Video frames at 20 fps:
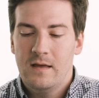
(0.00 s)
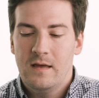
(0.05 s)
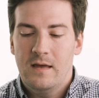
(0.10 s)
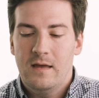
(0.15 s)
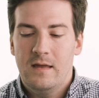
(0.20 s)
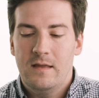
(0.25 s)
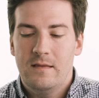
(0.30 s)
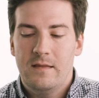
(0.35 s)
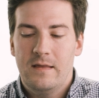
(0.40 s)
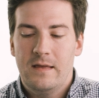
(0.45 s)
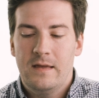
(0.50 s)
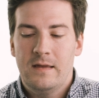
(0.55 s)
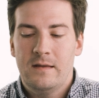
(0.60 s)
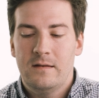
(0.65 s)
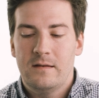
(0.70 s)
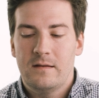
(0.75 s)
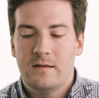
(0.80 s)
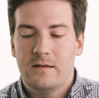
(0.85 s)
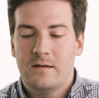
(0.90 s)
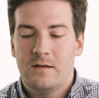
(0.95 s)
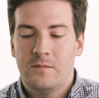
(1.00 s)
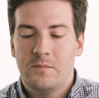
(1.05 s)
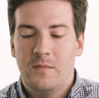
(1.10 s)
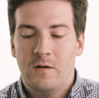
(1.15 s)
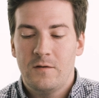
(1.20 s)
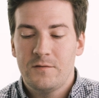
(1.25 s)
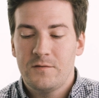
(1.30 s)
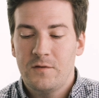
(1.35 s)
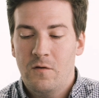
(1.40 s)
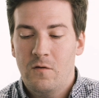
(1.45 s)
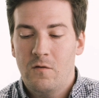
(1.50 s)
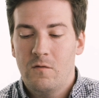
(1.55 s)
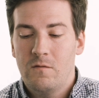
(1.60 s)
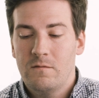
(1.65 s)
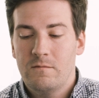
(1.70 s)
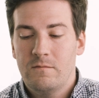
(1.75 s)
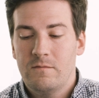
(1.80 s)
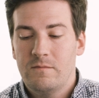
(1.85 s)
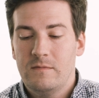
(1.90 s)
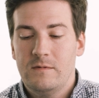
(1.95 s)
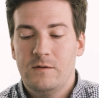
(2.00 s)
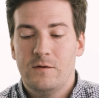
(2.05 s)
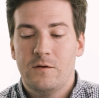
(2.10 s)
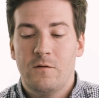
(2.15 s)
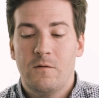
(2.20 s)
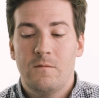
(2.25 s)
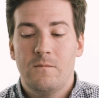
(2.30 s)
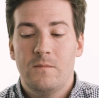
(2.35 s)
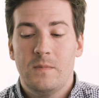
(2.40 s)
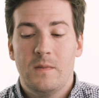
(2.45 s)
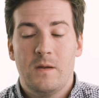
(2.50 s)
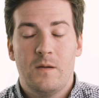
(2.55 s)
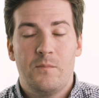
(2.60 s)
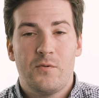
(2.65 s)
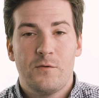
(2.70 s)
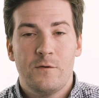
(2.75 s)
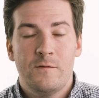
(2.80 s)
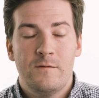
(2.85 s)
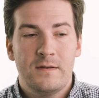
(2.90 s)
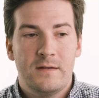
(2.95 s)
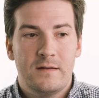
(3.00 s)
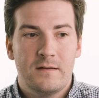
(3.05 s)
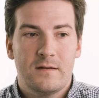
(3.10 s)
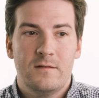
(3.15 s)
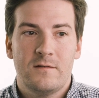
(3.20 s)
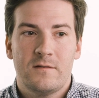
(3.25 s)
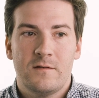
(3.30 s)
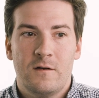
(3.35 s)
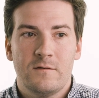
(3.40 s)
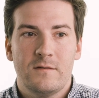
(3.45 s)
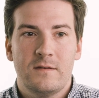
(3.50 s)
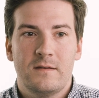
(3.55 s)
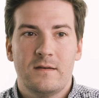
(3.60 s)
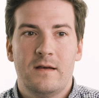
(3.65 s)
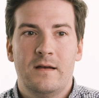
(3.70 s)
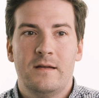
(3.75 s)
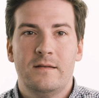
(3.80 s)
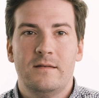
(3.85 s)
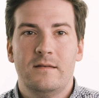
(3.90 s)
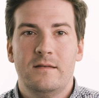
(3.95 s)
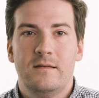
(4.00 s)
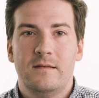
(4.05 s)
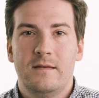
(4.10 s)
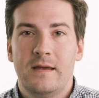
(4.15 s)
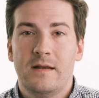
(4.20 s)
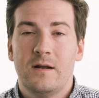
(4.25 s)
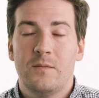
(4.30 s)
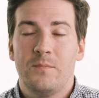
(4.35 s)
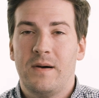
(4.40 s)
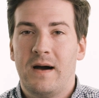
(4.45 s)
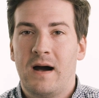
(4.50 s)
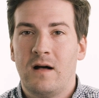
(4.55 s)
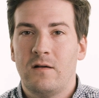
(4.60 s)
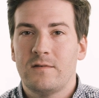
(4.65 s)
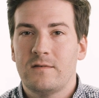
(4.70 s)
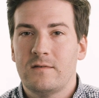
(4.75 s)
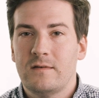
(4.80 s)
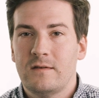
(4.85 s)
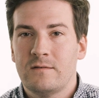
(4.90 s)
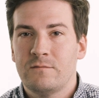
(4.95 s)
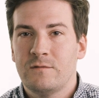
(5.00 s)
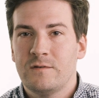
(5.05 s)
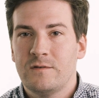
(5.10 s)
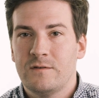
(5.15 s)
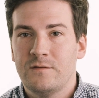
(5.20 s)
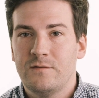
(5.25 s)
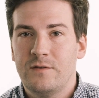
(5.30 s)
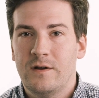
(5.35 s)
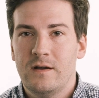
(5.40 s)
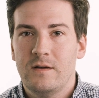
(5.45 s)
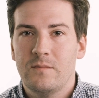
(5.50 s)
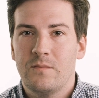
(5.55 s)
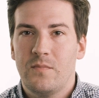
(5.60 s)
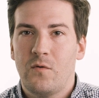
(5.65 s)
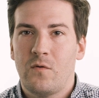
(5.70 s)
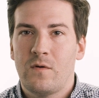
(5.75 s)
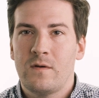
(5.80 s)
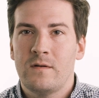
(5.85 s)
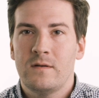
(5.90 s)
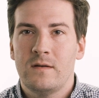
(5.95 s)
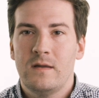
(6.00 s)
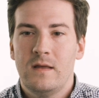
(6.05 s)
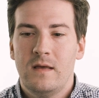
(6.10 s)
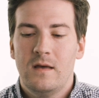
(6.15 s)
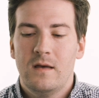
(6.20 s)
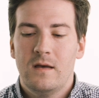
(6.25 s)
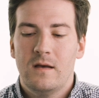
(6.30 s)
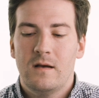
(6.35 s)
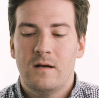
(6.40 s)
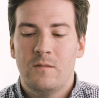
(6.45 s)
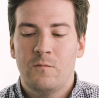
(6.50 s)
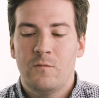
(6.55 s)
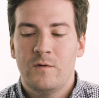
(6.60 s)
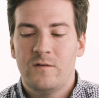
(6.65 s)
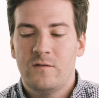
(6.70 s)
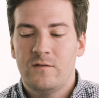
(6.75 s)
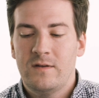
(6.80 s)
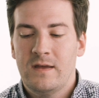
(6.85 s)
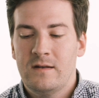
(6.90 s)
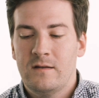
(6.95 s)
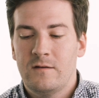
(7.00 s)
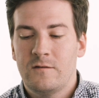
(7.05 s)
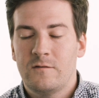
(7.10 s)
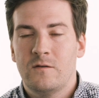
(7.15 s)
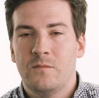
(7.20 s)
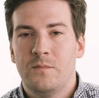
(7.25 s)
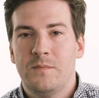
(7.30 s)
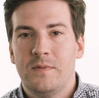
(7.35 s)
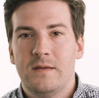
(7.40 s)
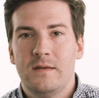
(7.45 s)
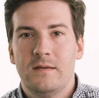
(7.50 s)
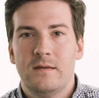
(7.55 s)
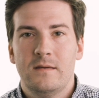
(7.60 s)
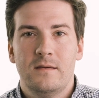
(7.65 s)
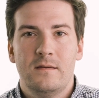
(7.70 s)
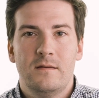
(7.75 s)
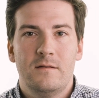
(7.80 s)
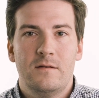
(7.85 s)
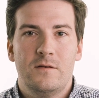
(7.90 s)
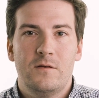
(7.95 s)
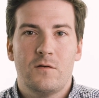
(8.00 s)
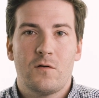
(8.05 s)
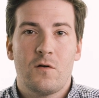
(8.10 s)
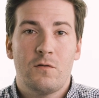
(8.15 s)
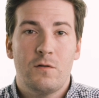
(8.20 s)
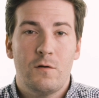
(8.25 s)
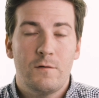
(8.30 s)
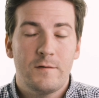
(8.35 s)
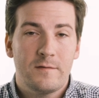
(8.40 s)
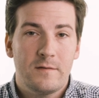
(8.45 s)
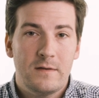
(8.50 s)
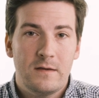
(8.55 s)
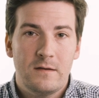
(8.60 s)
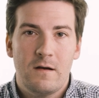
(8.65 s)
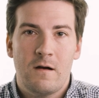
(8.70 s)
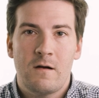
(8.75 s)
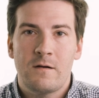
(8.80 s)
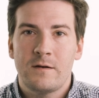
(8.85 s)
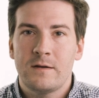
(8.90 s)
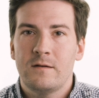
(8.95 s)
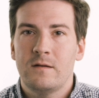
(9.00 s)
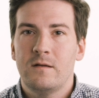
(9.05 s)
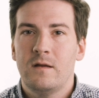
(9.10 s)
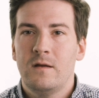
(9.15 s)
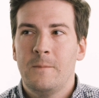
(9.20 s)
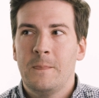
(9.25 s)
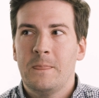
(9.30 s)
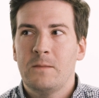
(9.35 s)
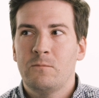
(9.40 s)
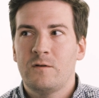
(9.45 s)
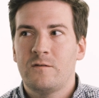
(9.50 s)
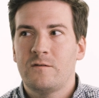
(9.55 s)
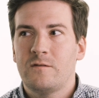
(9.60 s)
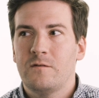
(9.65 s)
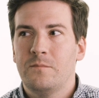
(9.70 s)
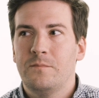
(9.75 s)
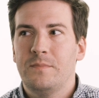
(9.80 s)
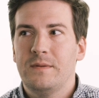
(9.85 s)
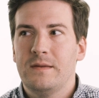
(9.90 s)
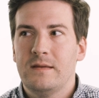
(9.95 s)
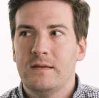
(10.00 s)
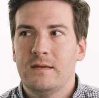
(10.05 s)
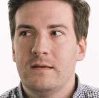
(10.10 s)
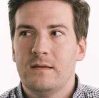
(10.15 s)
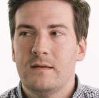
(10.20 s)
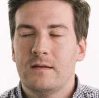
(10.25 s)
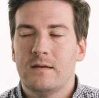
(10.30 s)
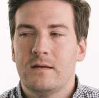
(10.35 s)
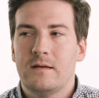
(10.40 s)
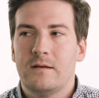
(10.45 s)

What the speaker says: and then also, approving and consulting on data policies, which is very important. Which data should be, closely guarded, which should be